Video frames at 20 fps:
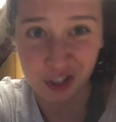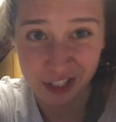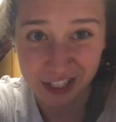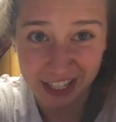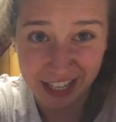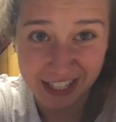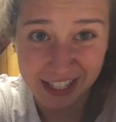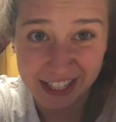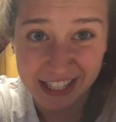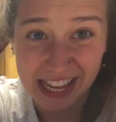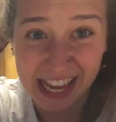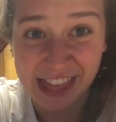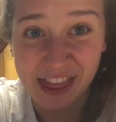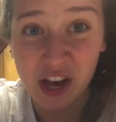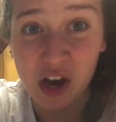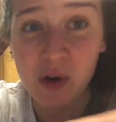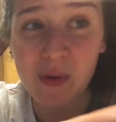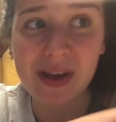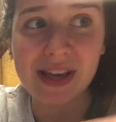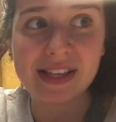did say,
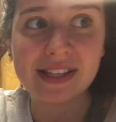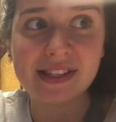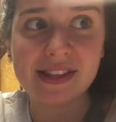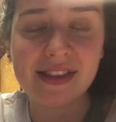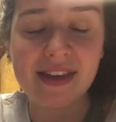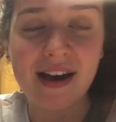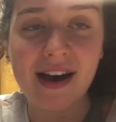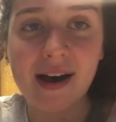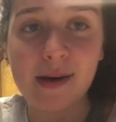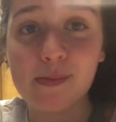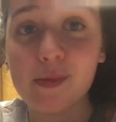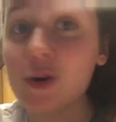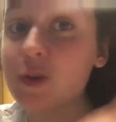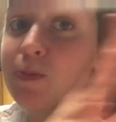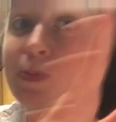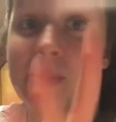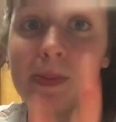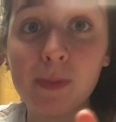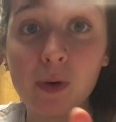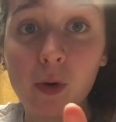though, is that most
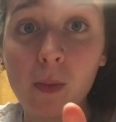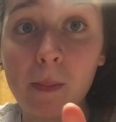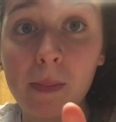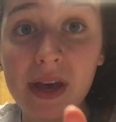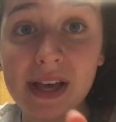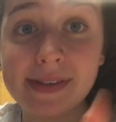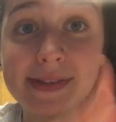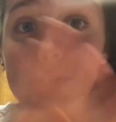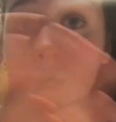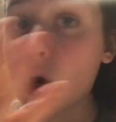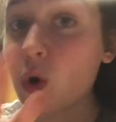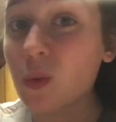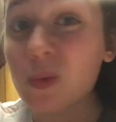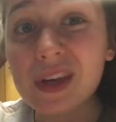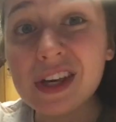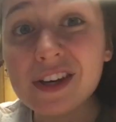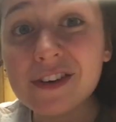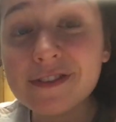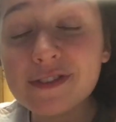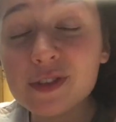people miss a
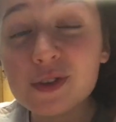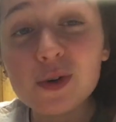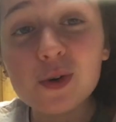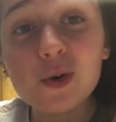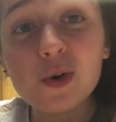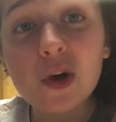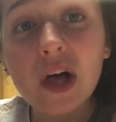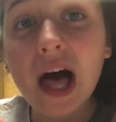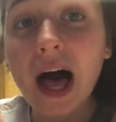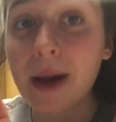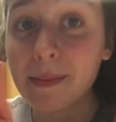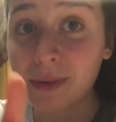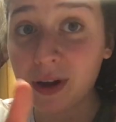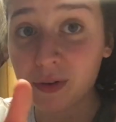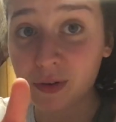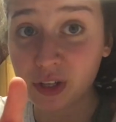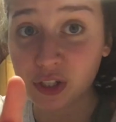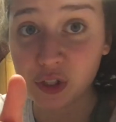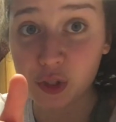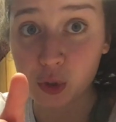week of school. I'm not
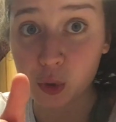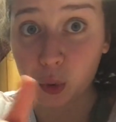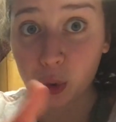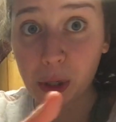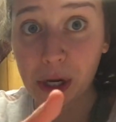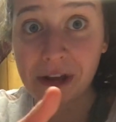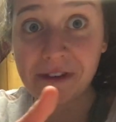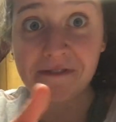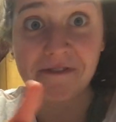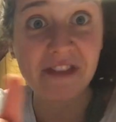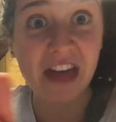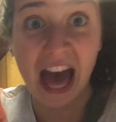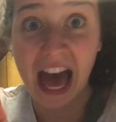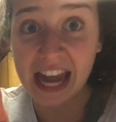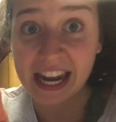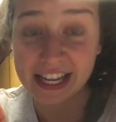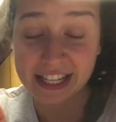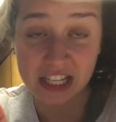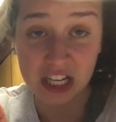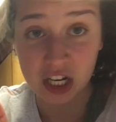really sure if
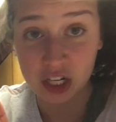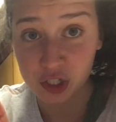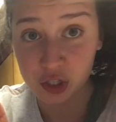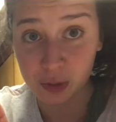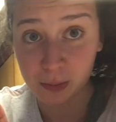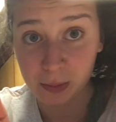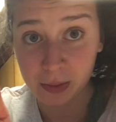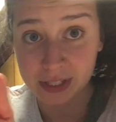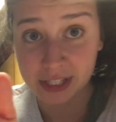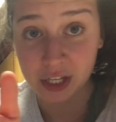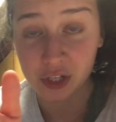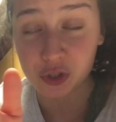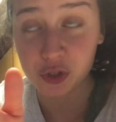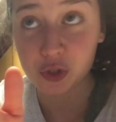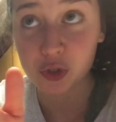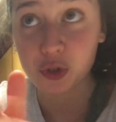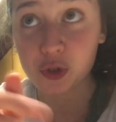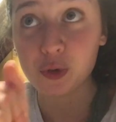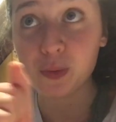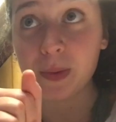that is 100%
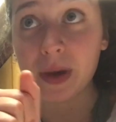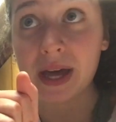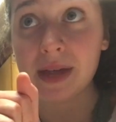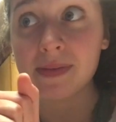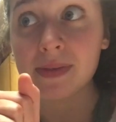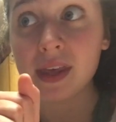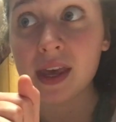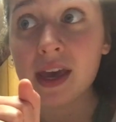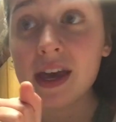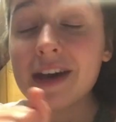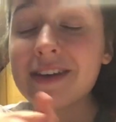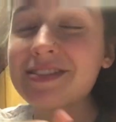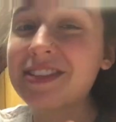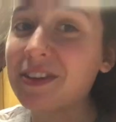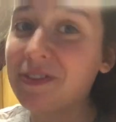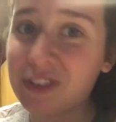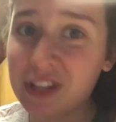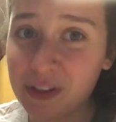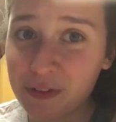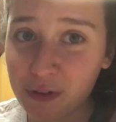true, but
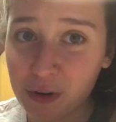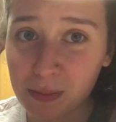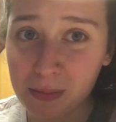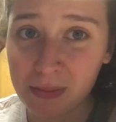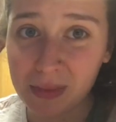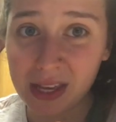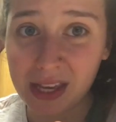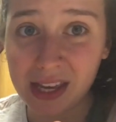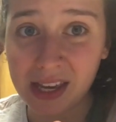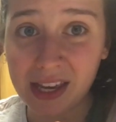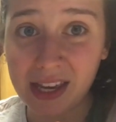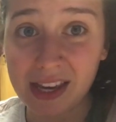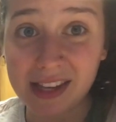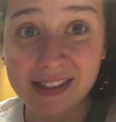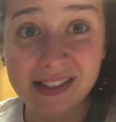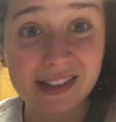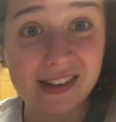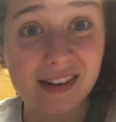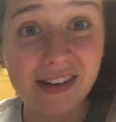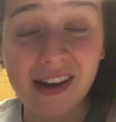definitely for me,
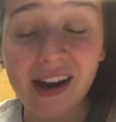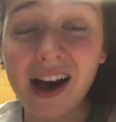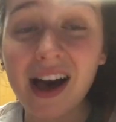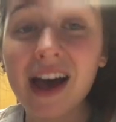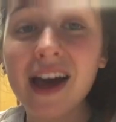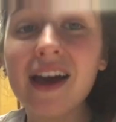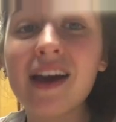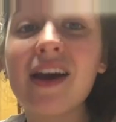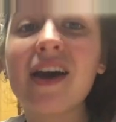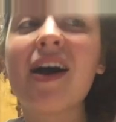it's not.